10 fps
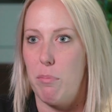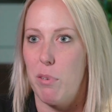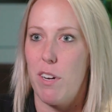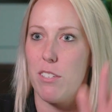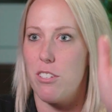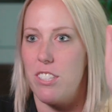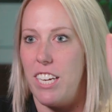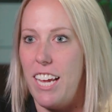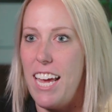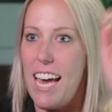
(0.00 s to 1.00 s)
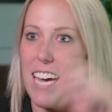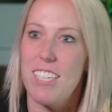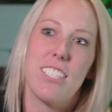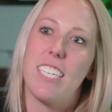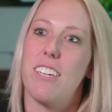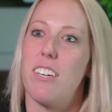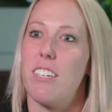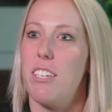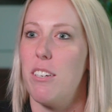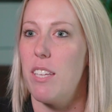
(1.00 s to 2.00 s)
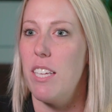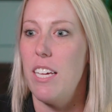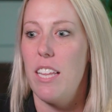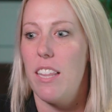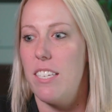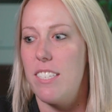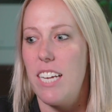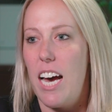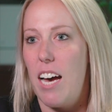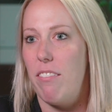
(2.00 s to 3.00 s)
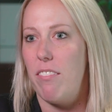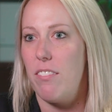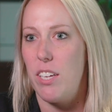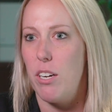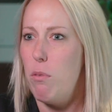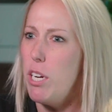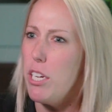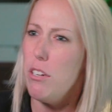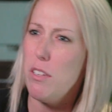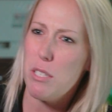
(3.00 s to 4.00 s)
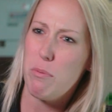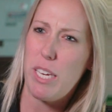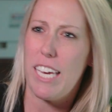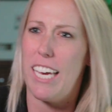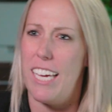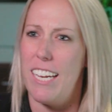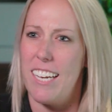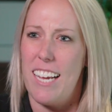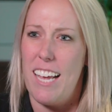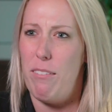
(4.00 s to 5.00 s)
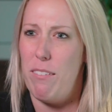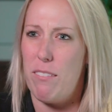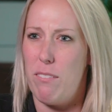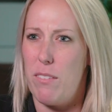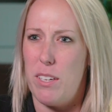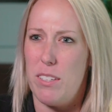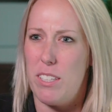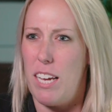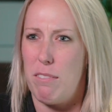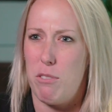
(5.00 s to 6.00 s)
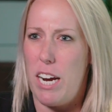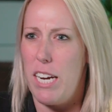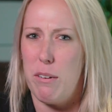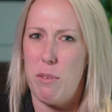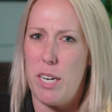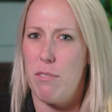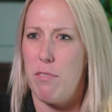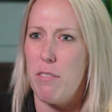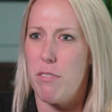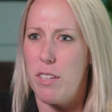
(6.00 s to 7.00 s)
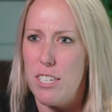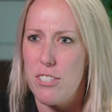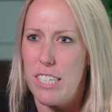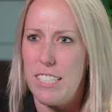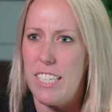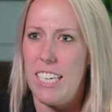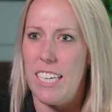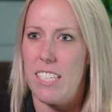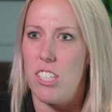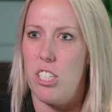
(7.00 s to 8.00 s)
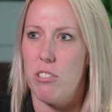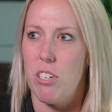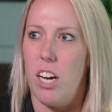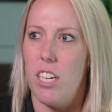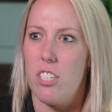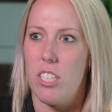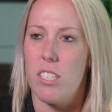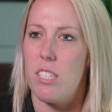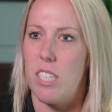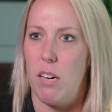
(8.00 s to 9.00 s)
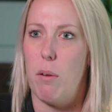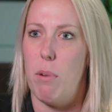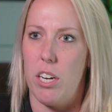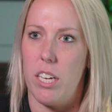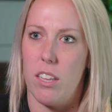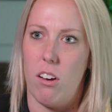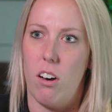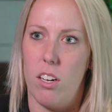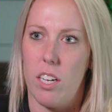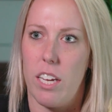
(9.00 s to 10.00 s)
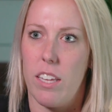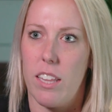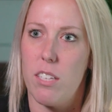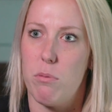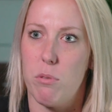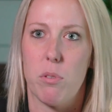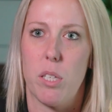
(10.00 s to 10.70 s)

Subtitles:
have professors saying, hey Ashley, or the staff, what are you doing this weekend? Try anywhere fun for lunch lately? You're not just a body in the hall, and I think that's what's